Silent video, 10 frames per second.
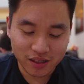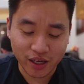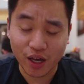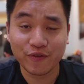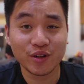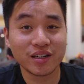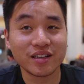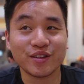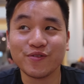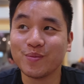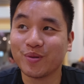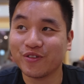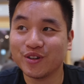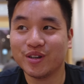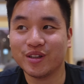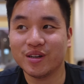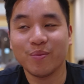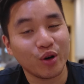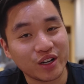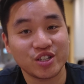Yeah, I feel like I definitely prefer the
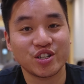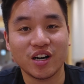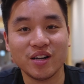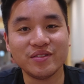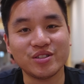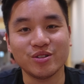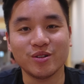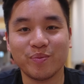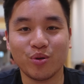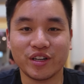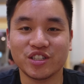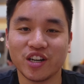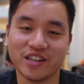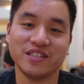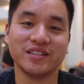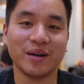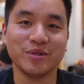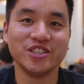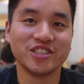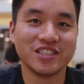pork and chive to pork and Chinese
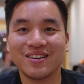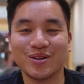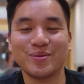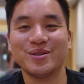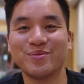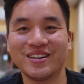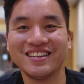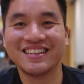cabbage. What about you, Brian?